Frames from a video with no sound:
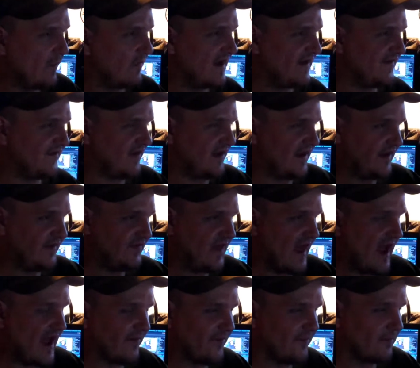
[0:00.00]
was it a
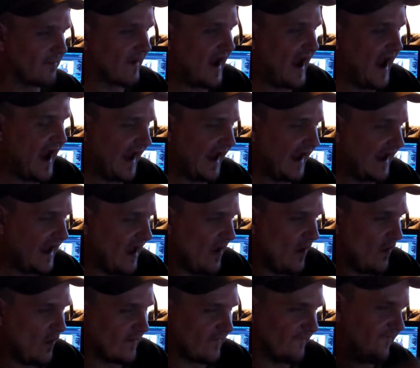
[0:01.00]
death ray
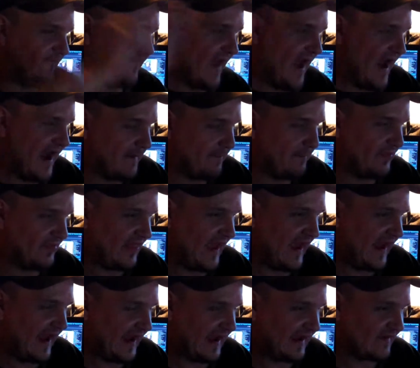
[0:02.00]
or fake
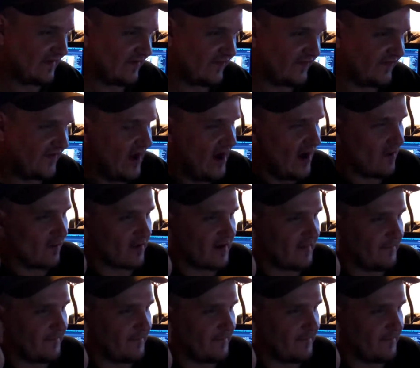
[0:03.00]
planes or a